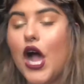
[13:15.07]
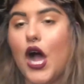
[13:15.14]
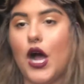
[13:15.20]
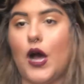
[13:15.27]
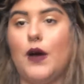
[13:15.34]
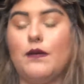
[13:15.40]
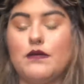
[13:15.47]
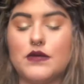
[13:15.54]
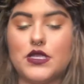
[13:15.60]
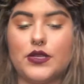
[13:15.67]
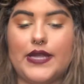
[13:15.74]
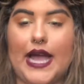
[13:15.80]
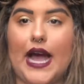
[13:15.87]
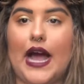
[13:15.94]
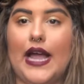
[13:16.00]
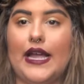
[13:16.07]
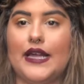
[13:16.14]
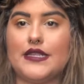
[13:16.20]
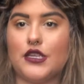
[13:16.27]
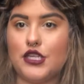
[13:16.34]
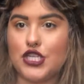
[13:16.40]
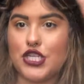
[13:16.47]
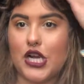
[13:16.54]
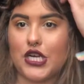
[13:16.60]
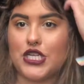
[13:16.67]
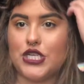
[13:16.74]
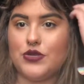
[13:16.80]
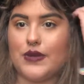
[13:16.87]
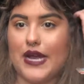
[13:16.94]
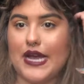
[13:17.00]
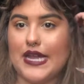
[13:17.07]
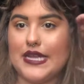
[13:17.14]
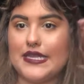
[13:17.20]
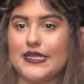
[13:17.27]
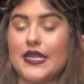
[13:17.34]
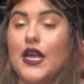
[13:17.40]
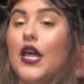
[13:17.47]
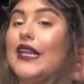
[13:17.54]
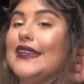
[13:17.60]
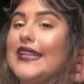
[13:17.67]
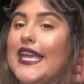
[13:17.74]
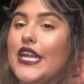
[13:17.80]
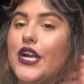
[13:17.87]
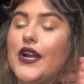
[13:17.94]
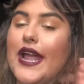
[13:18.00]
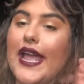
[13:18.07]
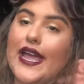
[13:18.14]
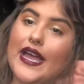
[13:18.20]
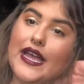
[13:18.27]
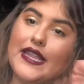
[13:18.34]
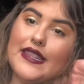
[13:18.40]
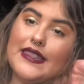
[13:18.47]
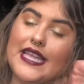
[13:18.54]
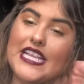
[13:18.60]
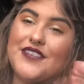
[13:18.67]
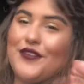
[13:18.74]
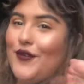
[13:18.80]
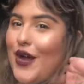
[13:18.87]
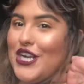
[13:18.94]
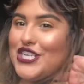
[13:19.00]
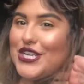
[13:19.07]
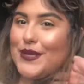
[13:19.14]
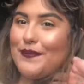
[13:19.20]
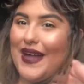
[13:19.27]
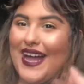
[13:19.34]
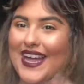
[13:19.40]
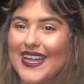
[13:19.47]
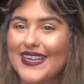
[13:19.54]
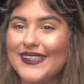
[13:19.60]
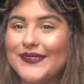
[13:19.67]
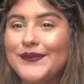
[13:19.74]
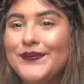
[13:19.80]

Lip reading: So yeah, I guess I'll just talk to you guys later, and thanks for watching. Bye!